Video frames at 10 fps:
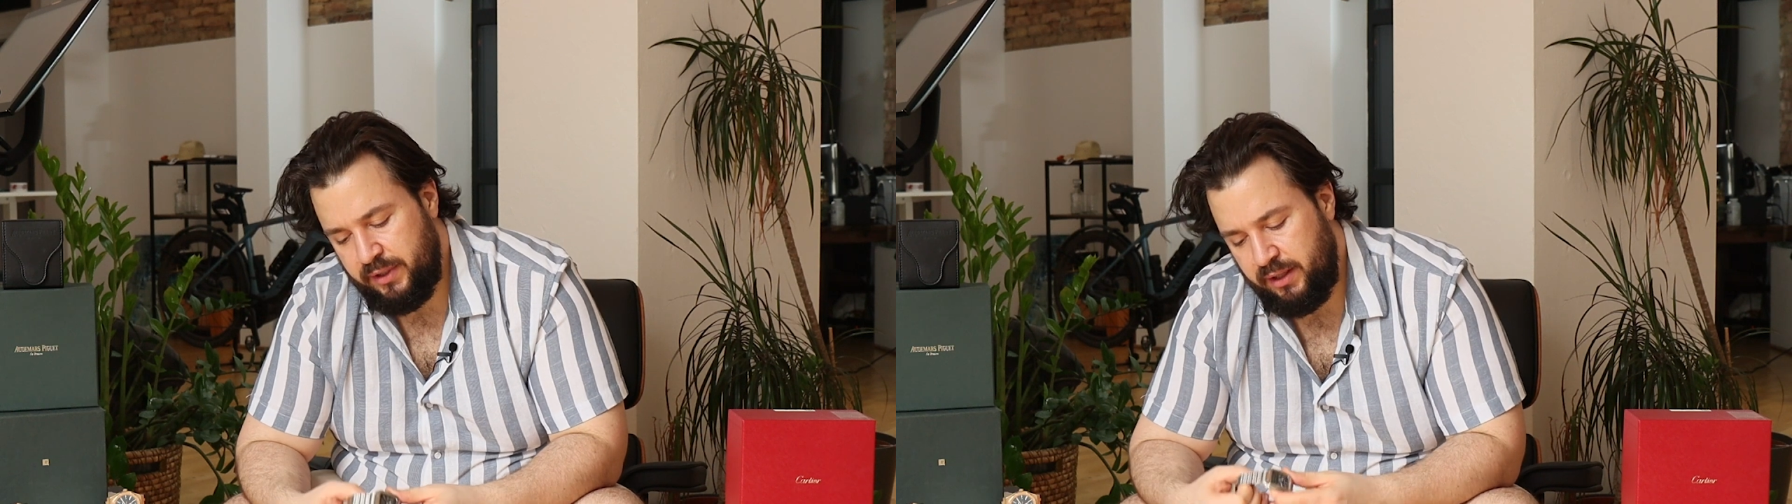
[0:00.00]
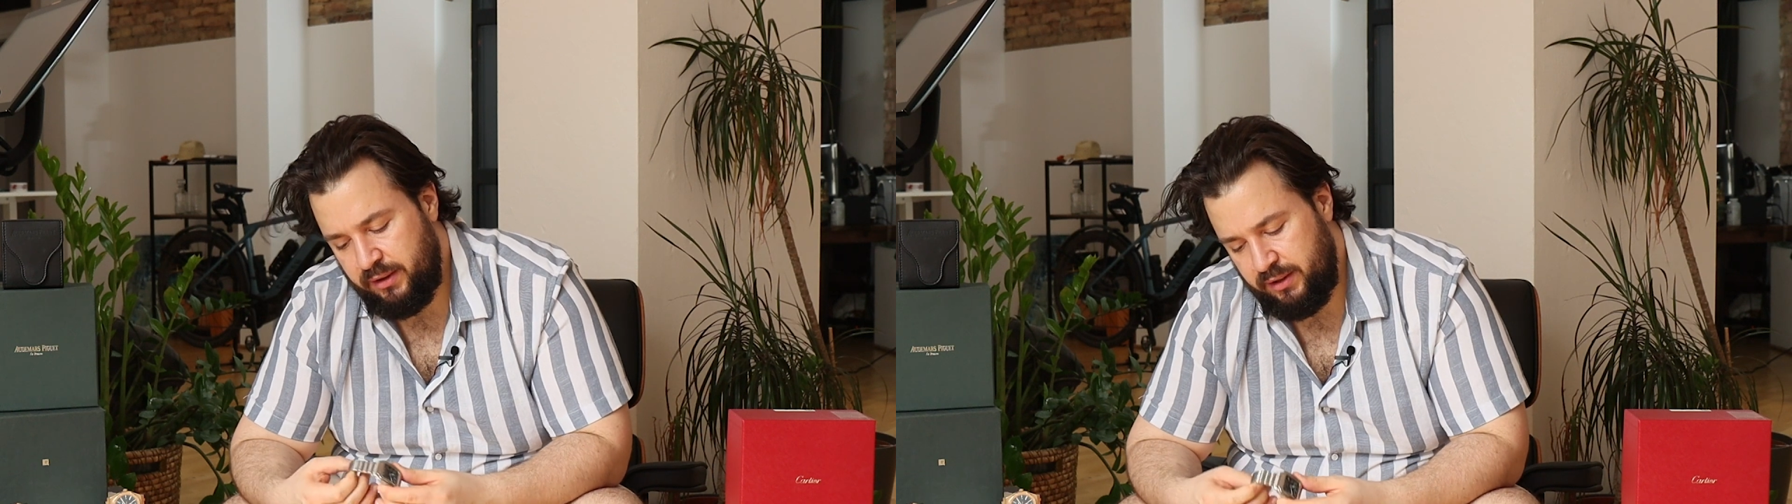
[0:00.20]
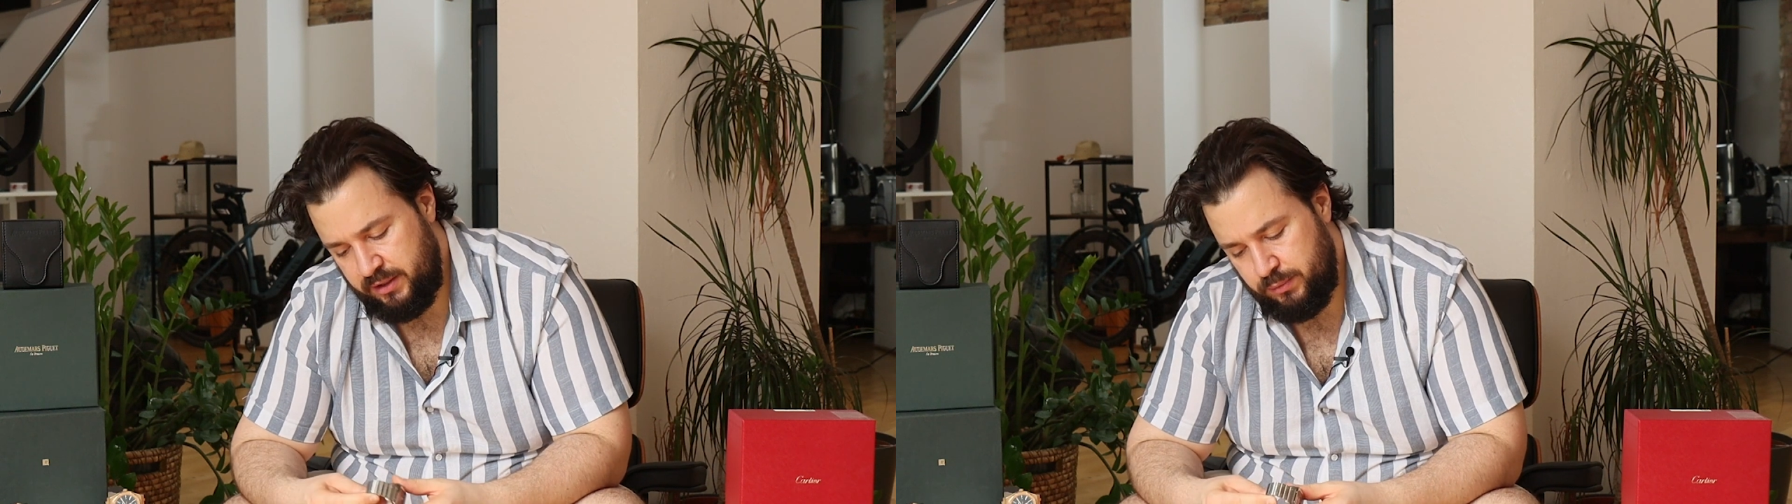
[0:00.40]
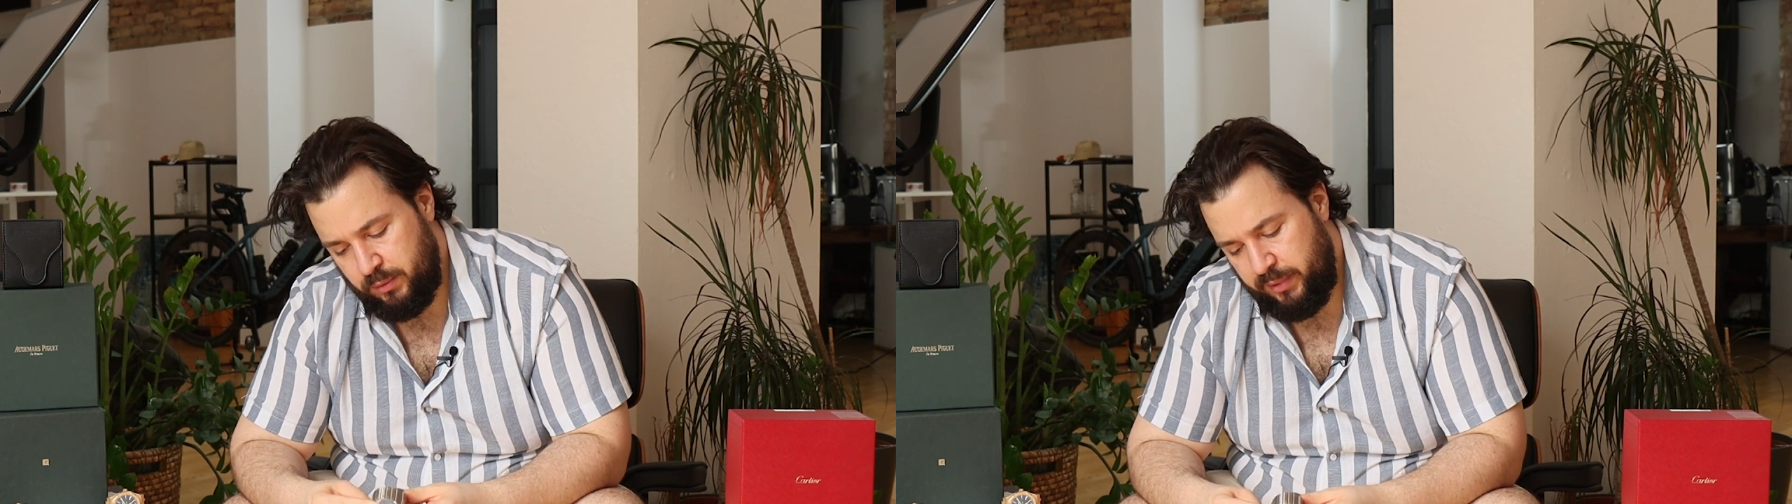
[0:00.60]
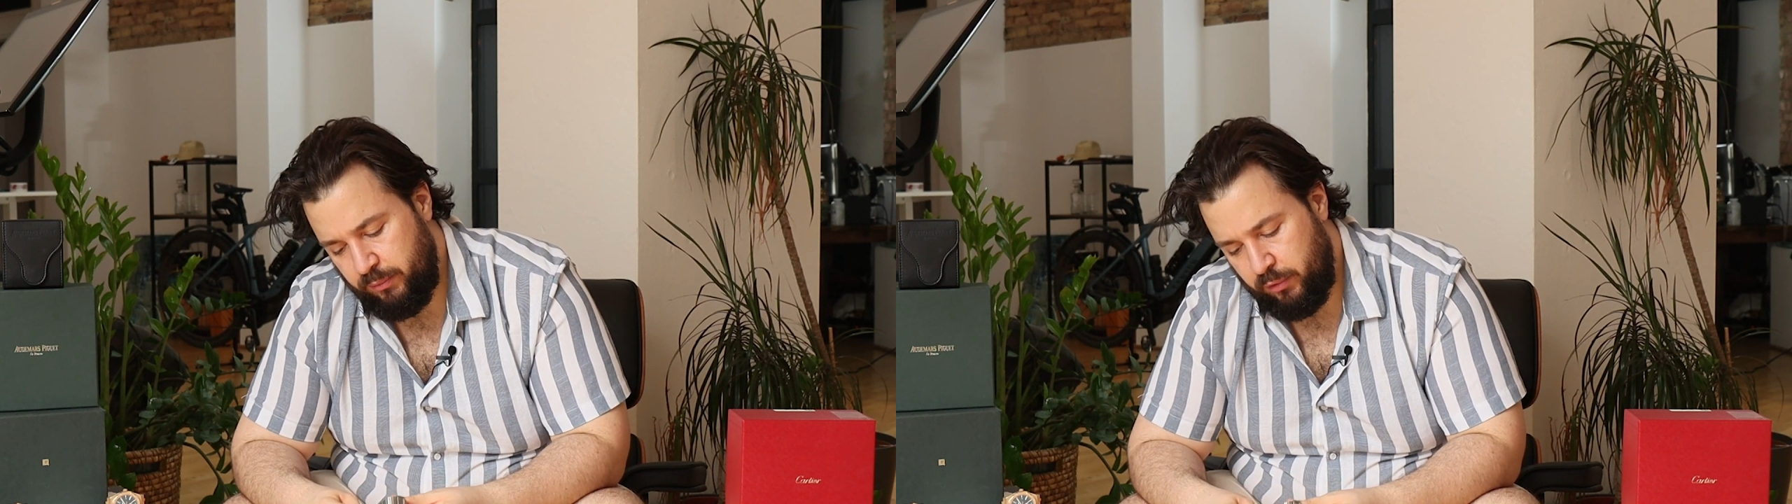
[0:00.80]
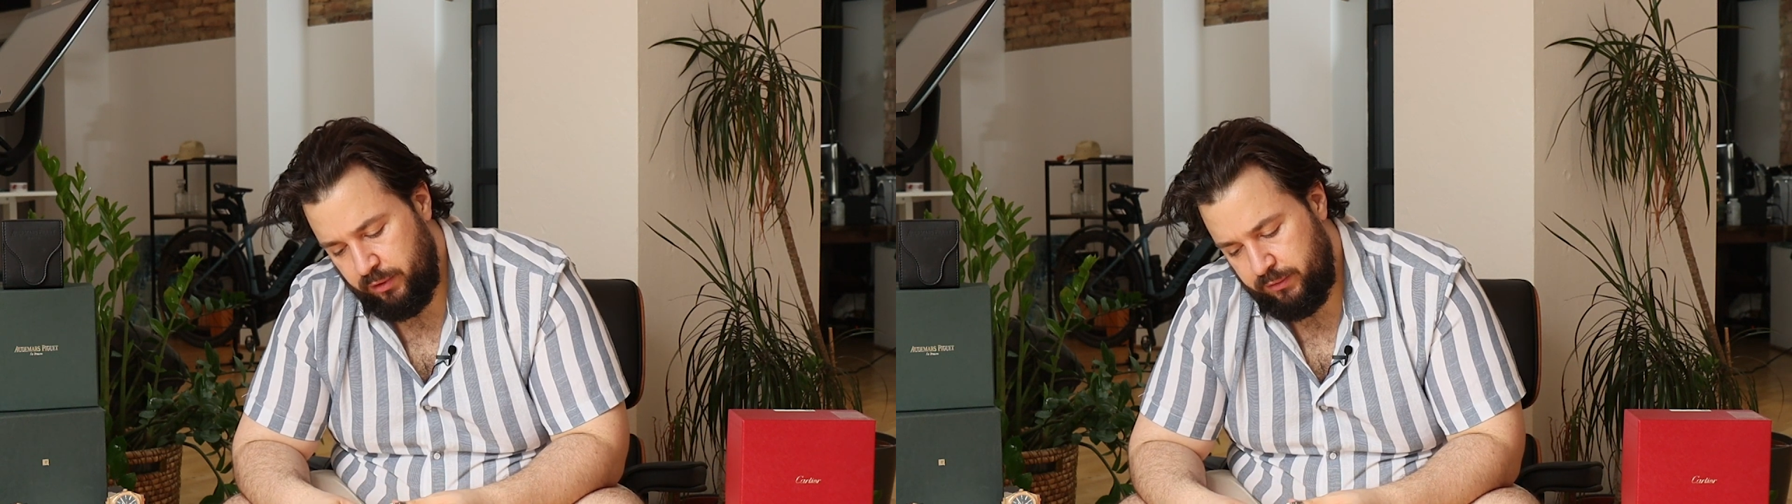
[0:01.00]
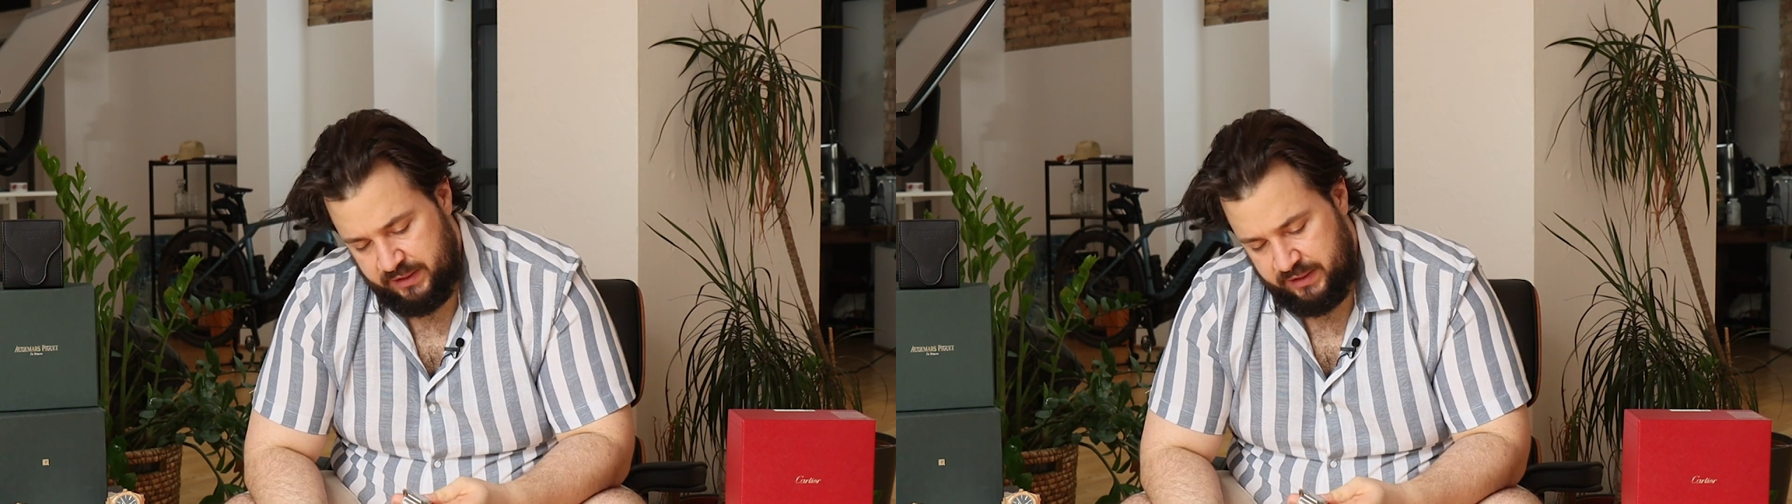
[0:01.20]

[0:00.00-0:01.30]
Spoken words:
that this would be worth.